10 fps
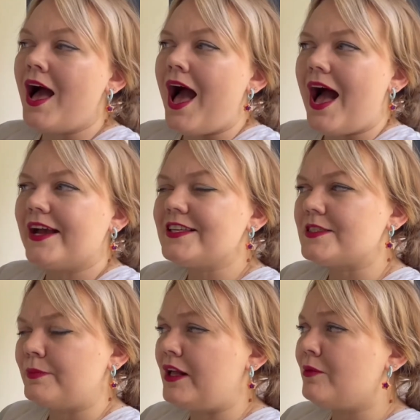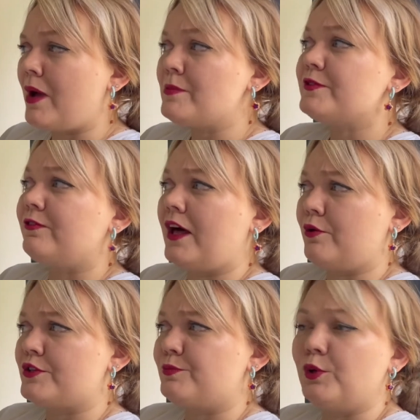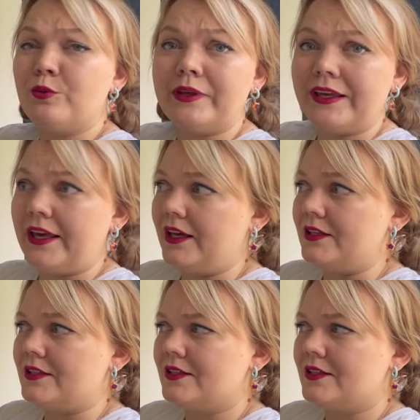I smell Mum's flowers blooming ahead.